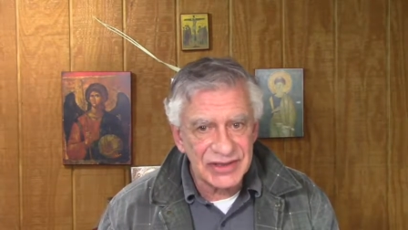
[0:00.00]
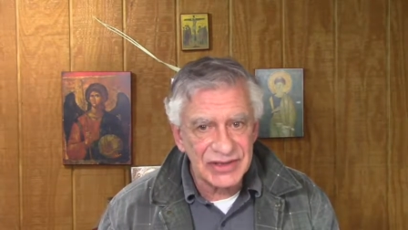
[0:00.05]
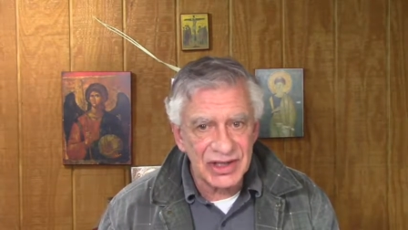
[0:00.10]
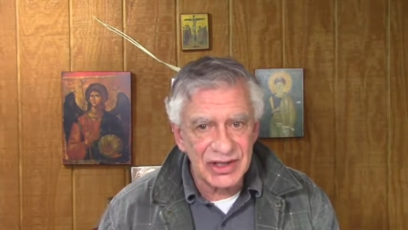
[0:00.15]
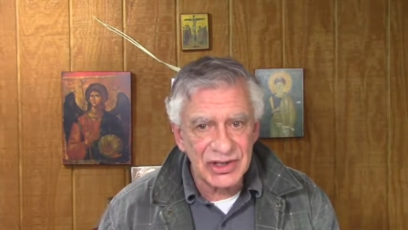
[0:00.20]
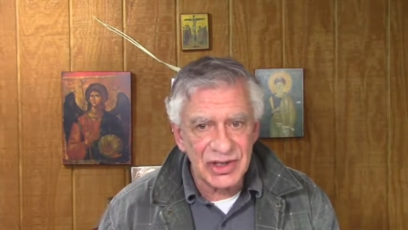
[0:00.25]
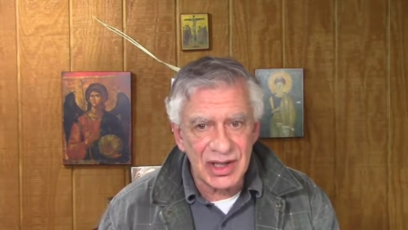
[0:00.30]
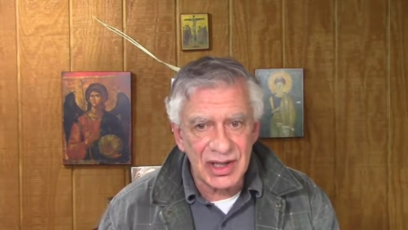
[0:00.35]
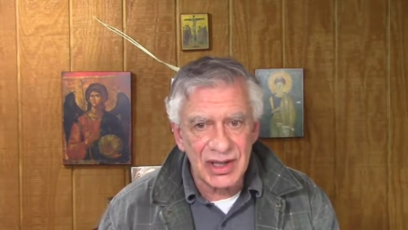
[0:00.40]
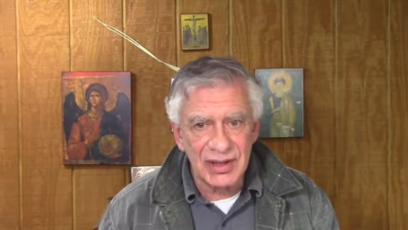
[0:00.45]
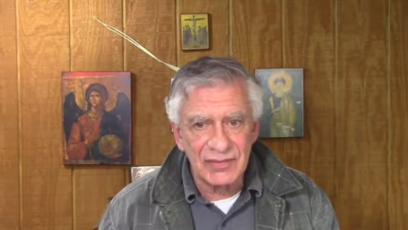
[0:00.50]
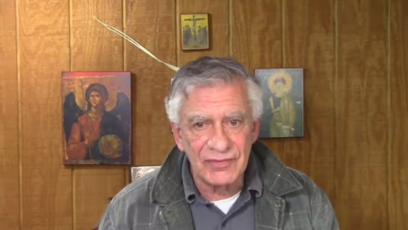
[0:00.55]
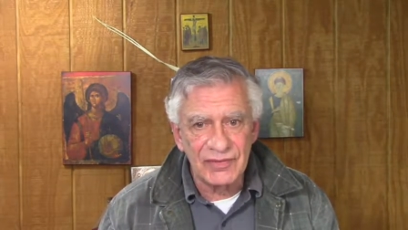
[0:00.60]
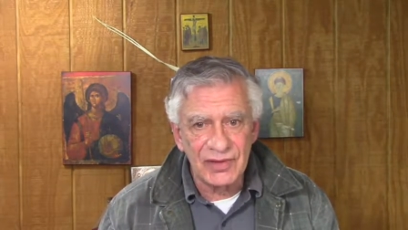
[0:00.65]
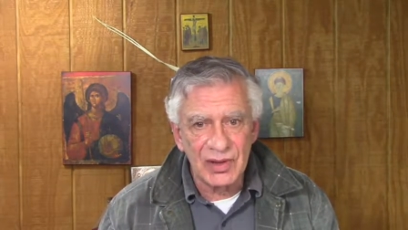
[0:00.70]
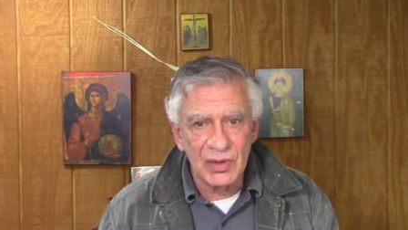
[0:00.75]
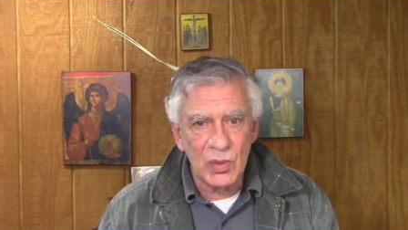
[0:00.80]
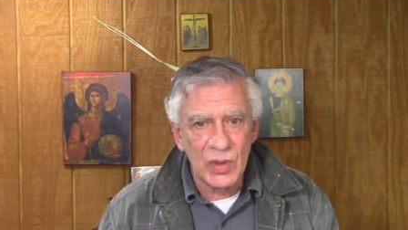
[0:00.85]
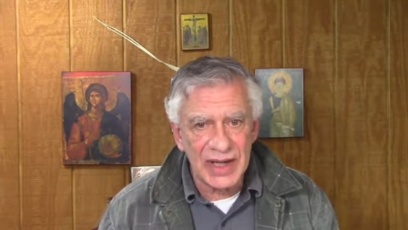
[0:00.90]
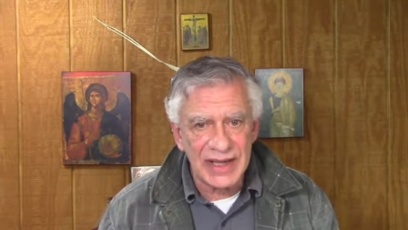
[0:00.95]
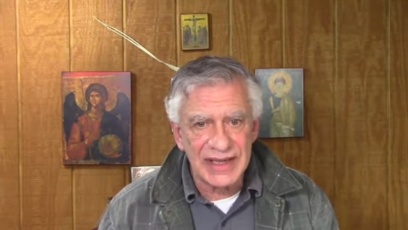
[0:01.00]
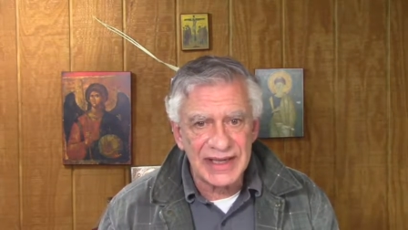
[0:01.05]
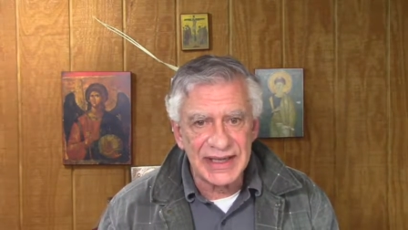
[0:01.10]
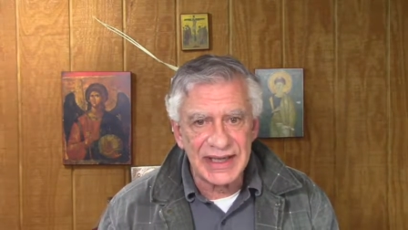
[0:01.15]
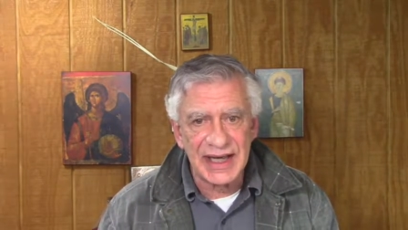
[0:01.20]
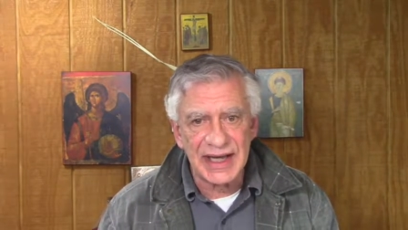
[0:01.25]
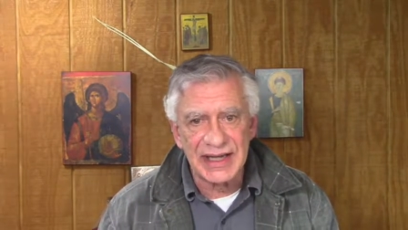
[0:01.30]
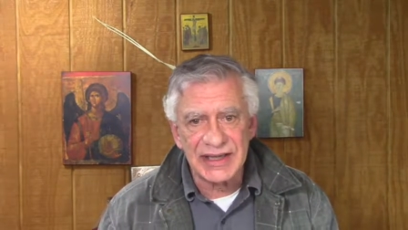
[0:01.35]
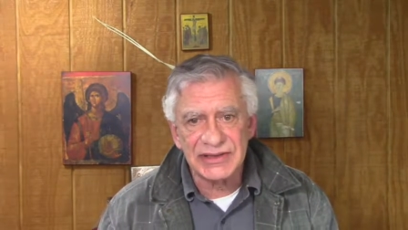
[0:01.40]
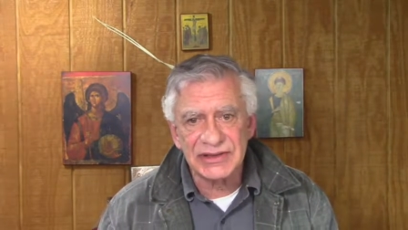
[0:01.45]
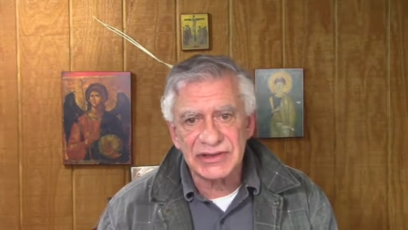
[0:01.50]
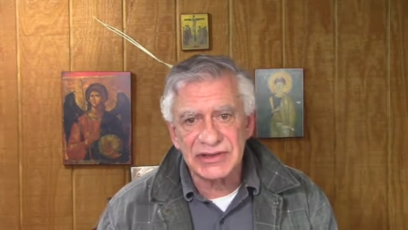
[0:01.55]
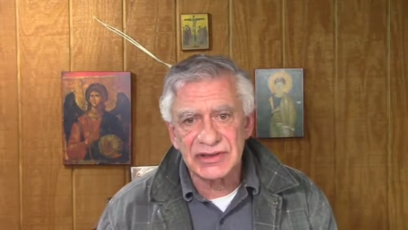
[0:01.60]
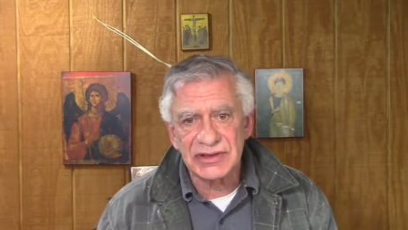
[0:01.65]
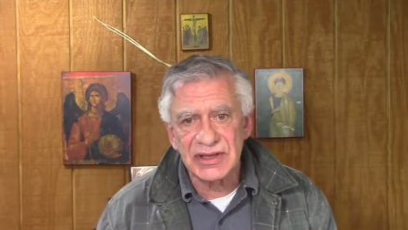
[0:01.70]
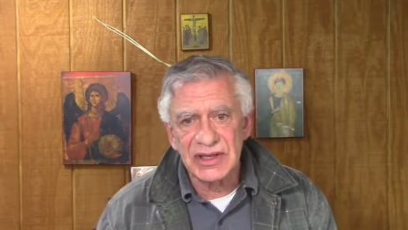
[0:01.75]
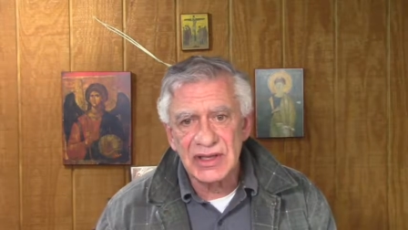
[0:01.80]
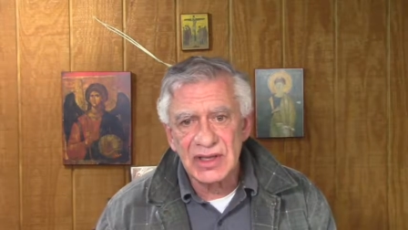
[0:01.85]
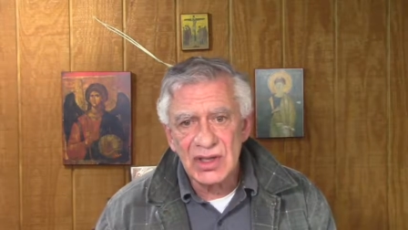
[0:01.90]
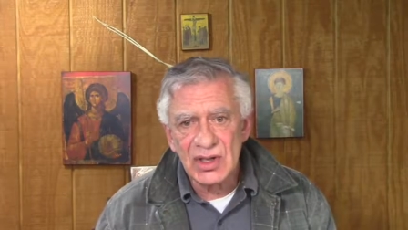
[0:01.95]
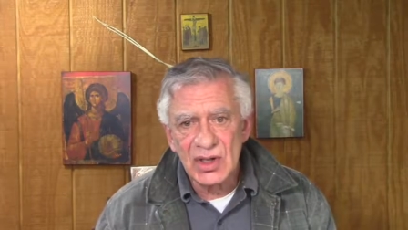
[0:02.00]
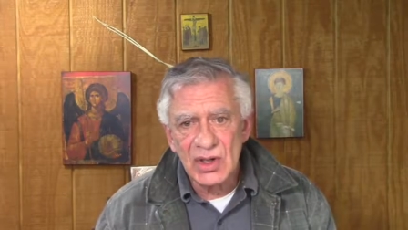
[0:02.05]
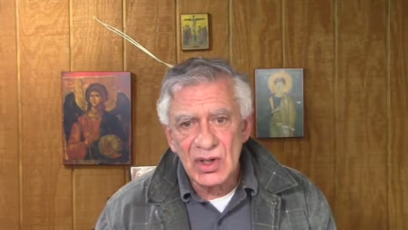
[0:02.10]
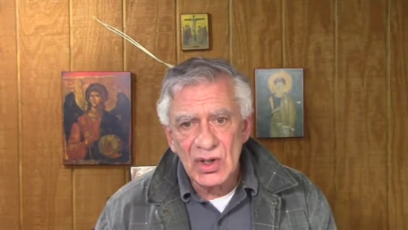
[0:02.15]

that's a term for wedding guests,